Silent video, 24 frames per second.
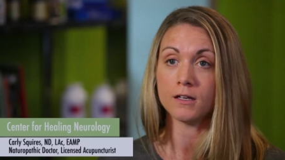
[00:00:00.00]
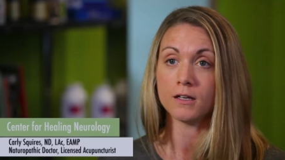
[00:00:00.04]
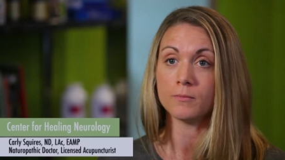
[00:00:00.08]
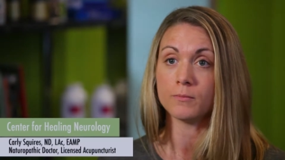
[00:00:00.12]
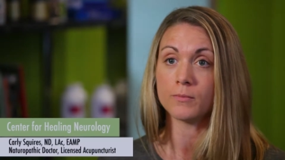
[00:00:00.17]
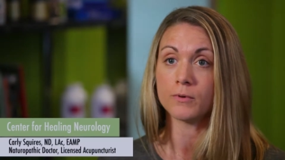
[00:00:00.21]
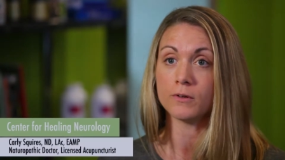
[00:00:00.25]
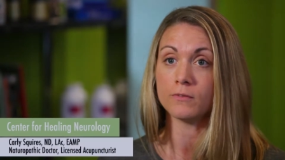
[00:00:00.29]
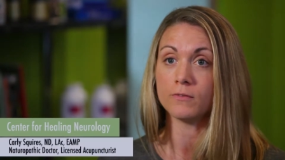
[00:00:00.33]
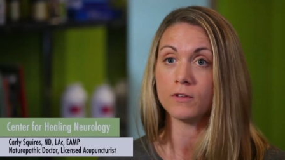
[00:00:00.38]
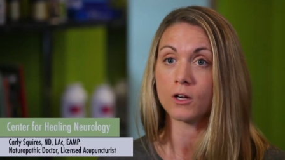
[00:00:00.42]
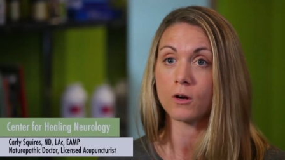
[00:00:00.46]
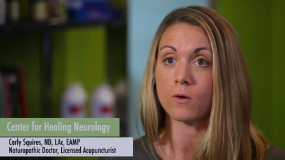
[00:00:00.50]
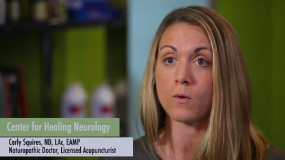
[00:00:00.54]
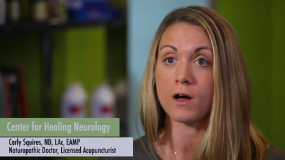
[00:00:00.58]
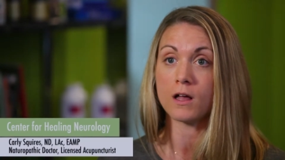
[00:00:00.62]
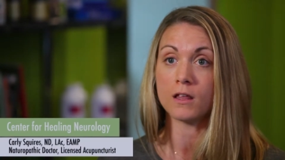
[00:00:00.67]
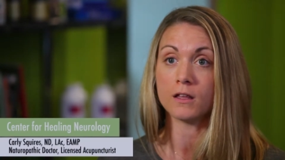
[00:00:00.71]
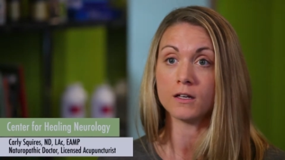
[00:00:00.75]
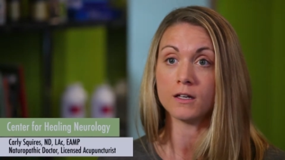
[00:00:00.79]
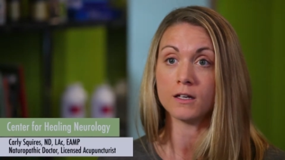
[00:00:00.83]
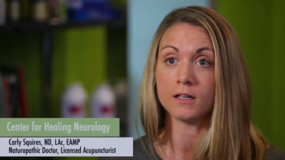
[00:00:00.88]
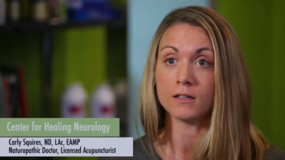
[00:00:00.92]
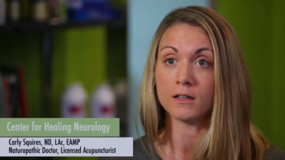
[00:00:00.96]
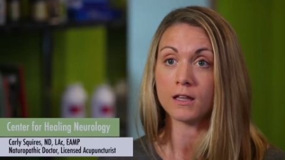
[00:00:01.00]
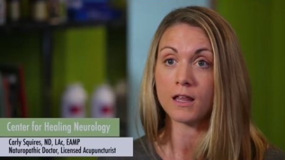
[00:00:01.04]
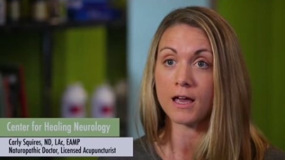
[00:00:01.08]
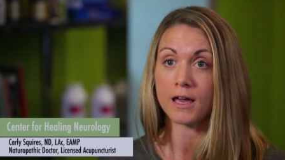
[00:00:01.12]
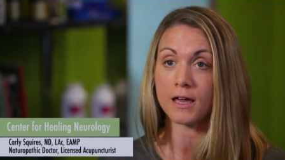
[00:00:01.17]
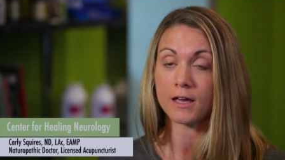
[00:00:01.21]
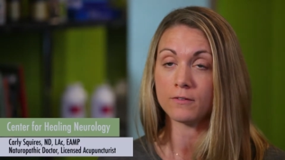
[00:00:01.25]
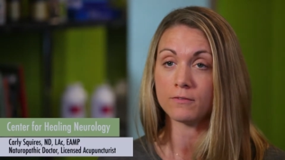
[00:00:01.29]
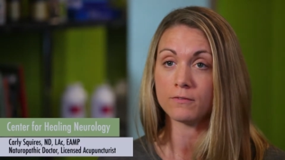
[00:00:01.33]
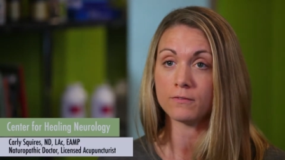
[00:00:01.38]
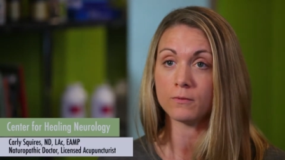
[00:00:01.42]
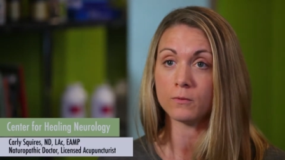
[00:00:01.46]
improve their quality of
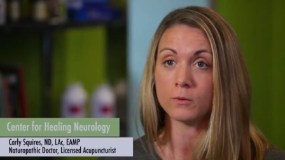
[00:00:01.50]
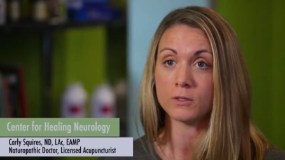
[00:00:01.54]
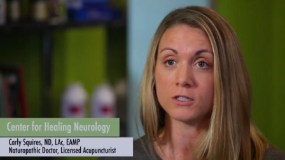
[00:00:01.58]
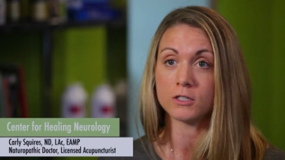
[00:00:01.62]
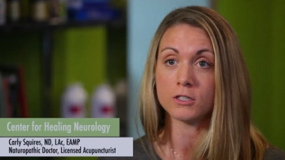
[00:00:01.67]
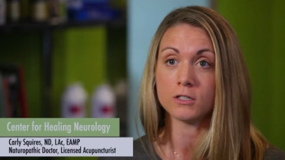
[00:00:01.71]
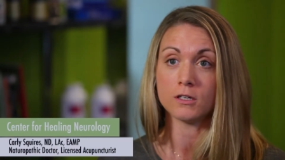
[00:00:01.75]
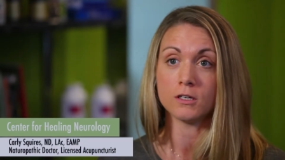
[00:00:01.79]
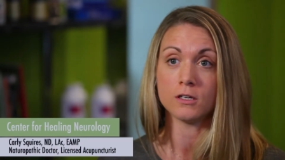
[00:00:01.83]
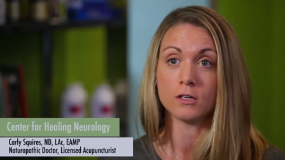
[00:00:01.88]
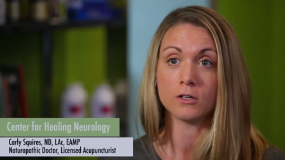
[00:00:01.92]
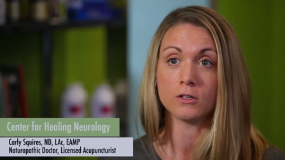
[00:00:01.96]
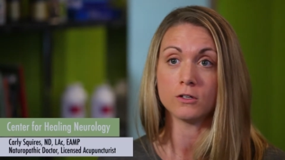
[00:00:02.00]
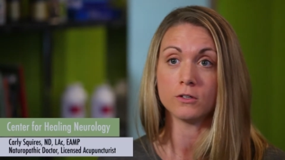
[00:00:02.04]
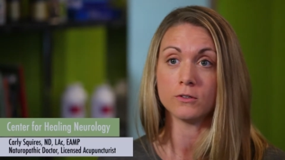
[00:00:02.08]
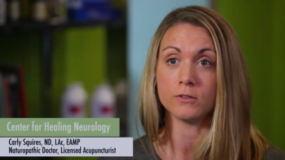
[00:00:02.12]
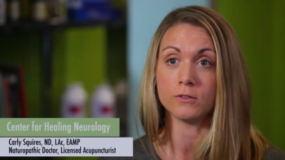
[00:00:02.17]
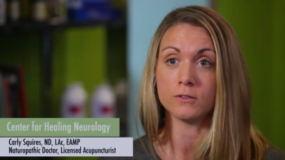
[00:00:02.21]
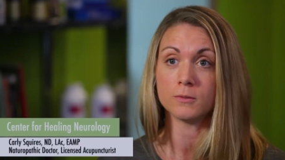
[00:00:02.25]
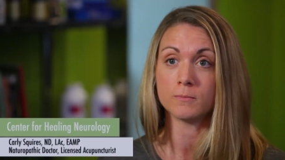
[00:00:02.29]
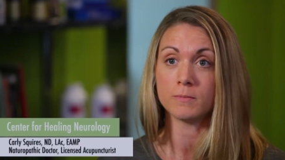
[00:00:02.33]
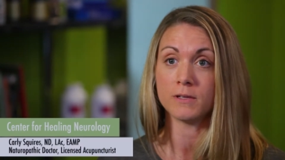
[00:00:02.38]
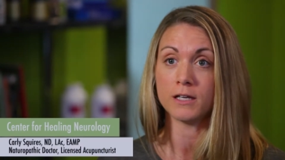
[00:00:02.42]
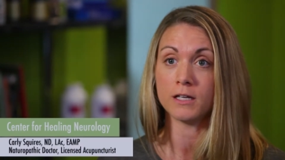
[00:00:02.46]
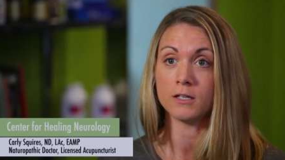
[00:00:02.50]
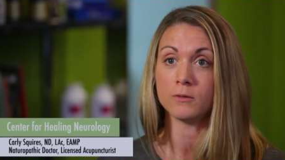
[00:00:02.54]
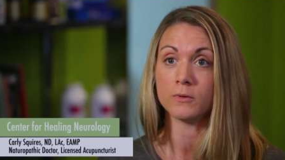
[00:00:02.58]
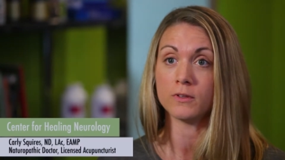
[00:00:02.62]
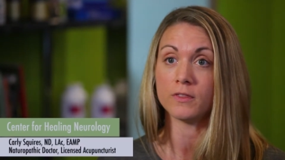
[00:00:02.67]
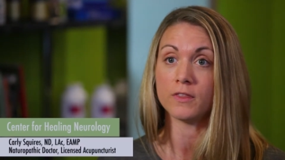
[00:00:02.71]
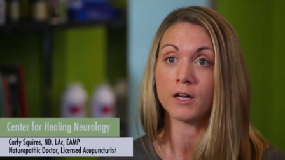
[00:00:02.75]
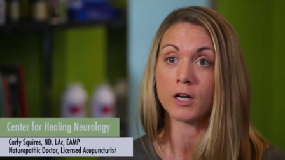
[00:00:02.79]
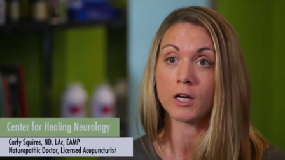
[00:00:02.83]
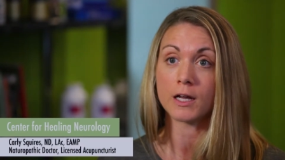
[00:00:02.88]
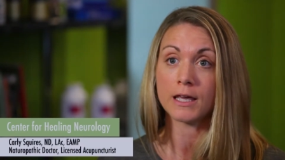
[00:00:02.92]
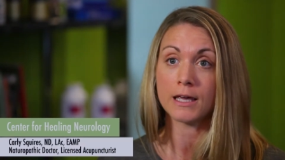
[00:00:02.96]
life, which includes playing with
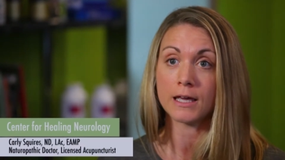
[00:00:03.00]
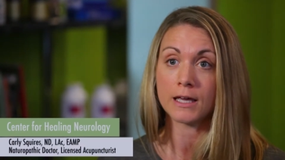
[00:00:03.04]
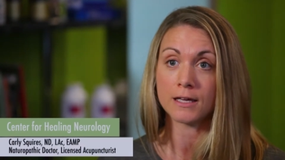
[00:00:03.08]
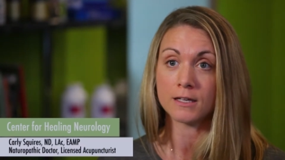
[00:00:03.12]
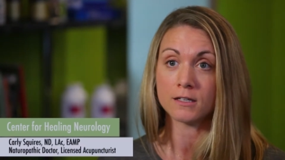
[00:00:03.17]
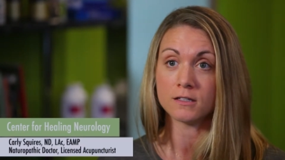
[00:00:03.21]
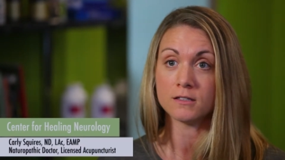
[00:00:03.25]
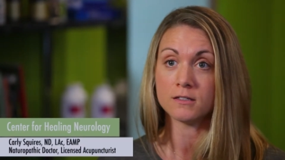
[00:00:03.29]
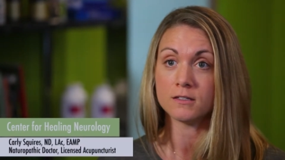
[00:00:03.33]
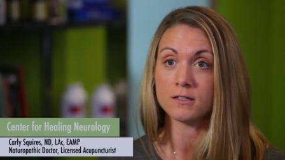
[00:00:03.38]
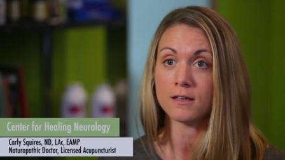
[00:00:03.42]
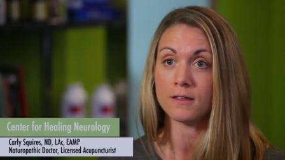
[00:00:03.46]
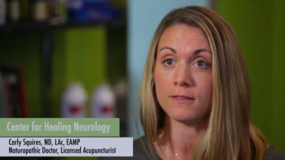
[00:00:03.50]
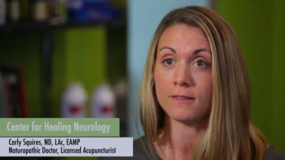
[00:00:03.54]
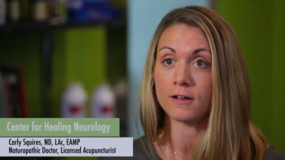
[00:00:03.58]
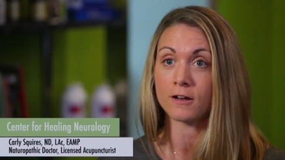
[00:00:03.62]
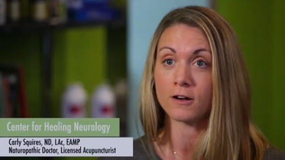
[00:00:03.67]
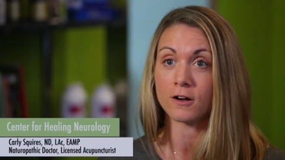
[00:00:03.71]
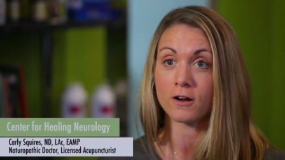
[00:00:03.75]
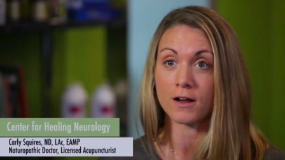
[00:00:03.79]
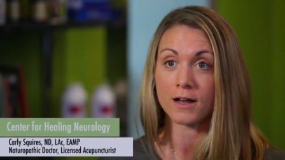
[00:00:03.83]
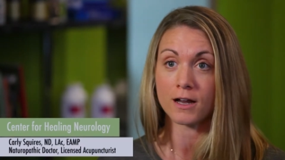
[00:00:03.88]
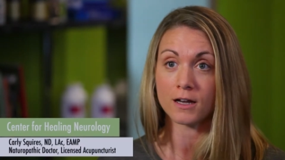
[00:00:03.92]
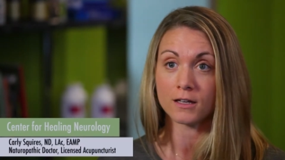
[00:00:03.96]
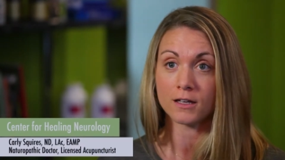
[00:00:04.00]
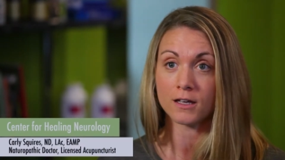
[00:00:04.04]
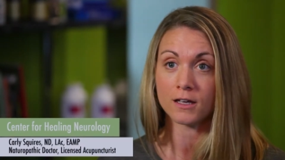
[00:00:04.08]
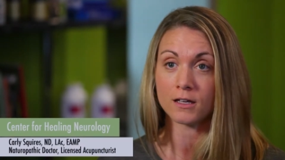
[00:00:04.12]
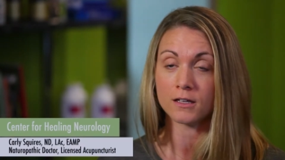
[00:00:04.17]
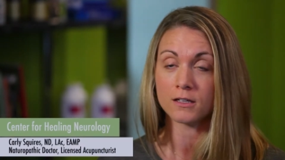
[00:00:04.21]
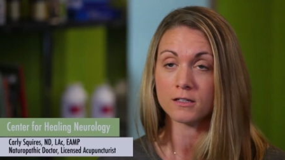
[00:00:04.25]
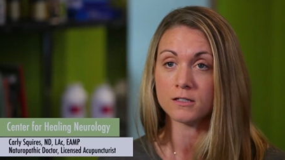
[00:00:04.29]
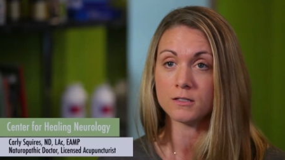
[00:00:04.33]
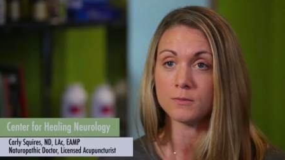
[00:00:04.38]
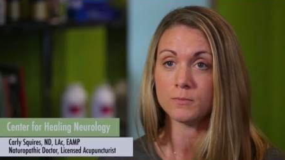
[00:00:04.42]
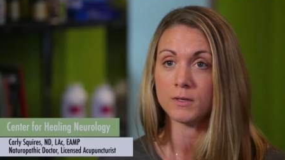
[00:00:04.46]
their kids and their
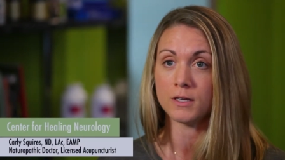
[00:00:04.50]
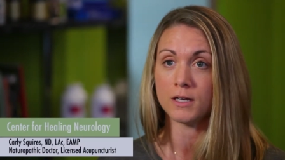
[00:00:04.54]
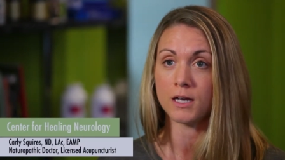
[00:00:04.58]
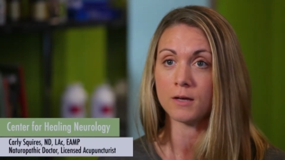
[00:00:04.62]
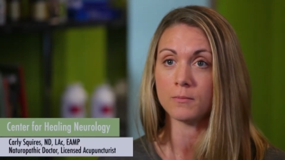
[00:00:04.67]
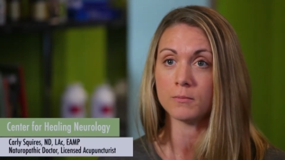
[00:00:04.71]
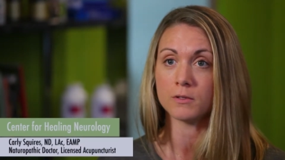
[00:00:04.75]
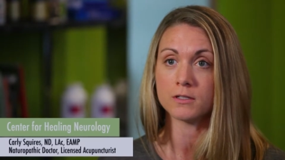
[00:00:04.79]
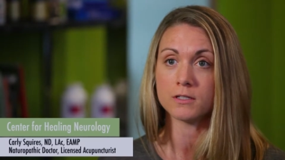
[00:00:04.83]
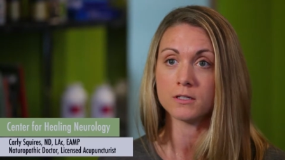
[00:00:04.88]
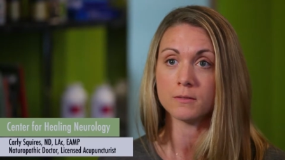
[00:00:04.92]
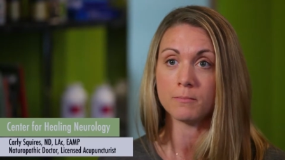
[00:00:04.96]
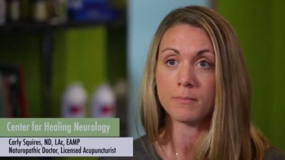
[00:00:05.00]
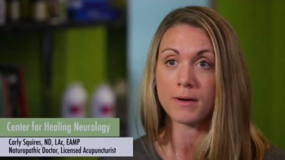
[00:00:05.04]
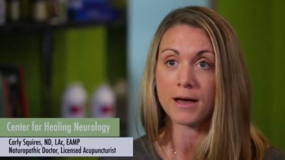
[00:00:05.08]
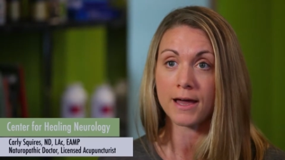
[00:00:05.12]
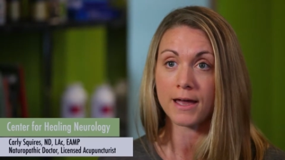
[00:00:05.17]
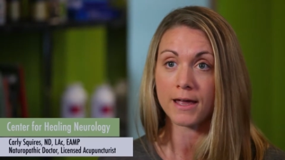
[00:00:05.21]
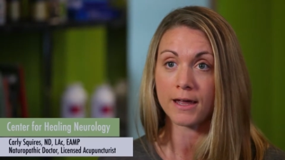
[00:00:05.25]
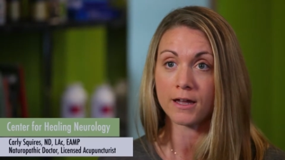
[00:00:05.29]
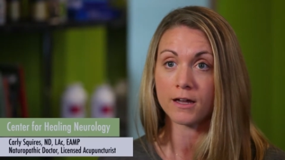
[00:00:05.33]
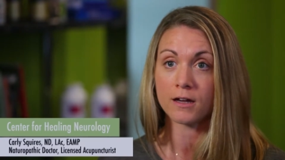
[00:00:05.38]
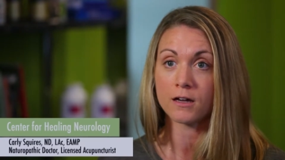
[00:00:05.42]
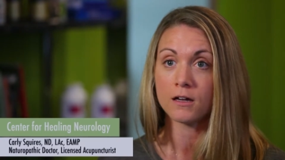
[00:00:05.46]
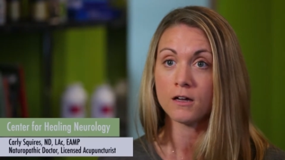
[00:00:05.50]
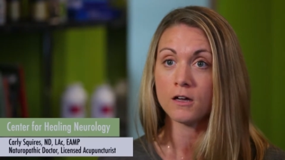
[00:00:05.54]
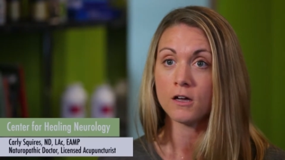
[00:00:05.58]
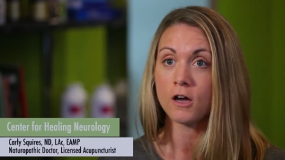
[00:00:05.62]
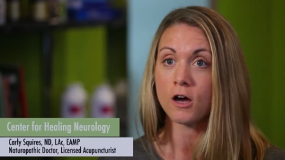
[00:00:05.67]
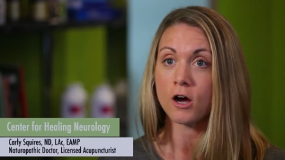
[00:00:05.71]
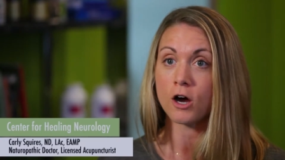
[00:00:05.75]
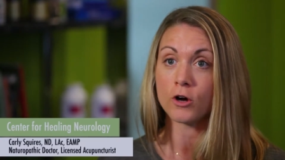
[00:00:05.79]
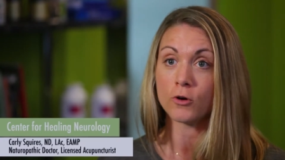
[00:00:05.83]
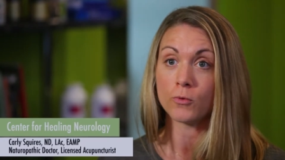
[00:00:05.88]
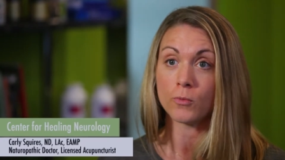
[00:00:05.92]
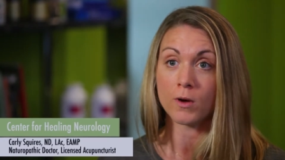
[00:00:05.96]
grandkids, being able to bike
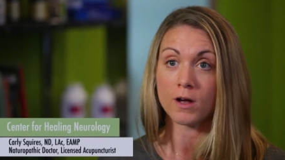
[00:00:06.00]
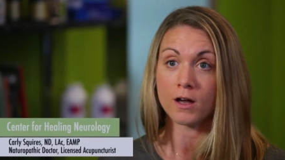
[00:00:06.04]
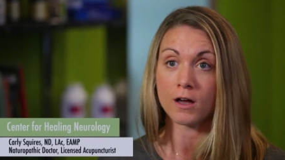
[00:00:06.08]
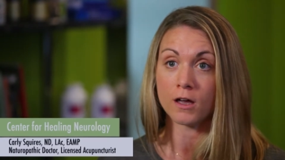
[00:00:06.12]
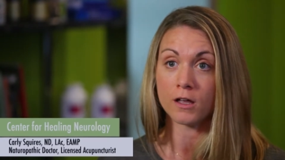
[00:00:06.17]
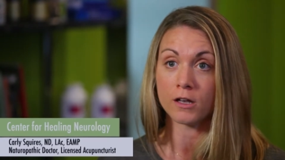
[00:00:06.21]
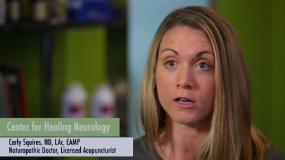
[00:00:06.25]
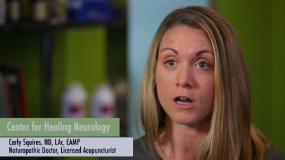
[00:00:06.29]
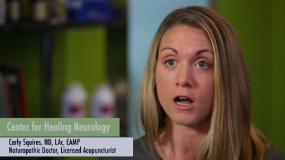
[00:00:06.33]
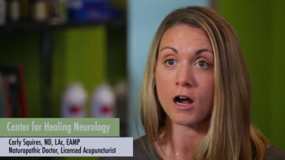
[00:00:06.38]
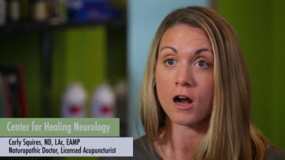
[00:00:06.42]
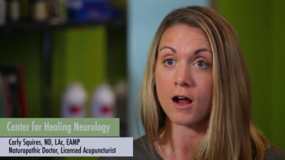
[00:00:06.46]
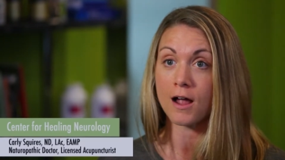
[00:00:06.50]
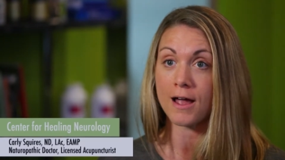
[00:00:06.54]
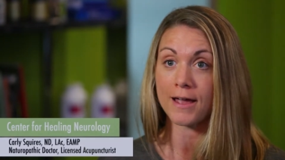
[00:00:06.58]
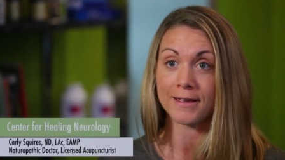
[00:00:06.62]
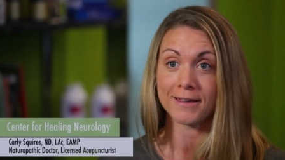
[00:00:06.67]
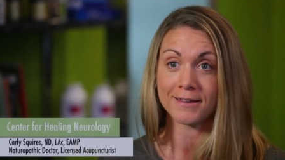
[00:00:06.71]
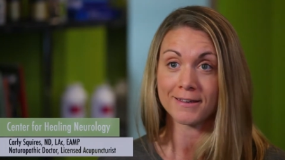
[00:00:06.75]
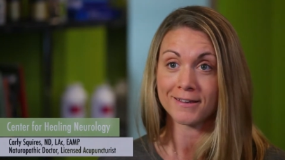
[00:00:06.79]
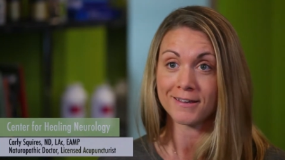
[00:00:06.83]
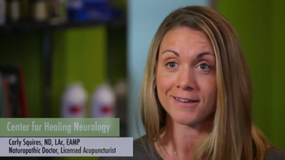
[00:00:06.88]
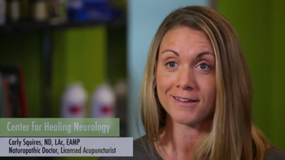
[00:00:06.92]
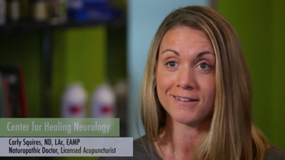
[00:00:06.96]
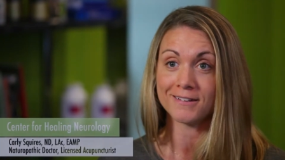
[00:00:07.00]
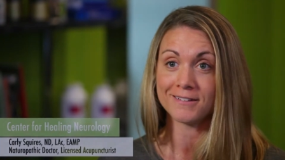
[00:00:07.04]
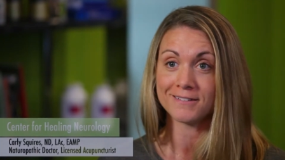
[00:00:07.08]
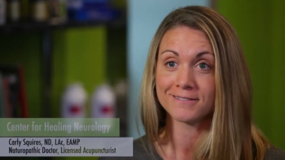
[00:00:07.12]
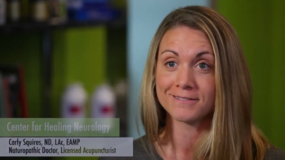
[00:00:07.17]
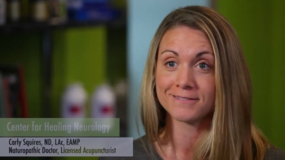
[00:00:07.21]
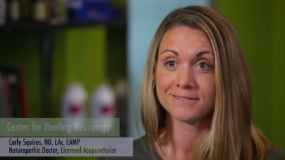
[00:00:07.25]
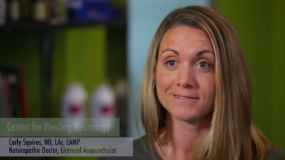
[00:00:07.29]
or run or hike again.